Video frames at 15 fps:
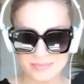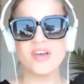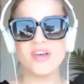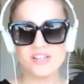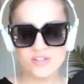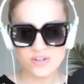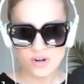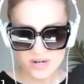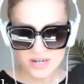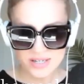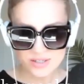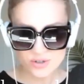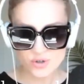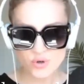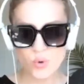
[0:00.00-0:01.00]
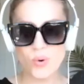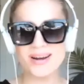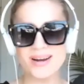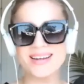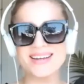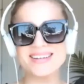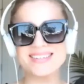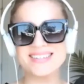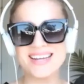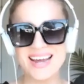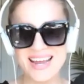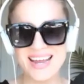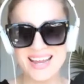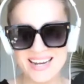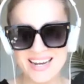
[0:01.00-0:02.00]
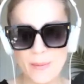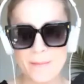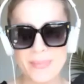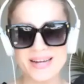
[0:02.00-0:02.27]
They started in 2010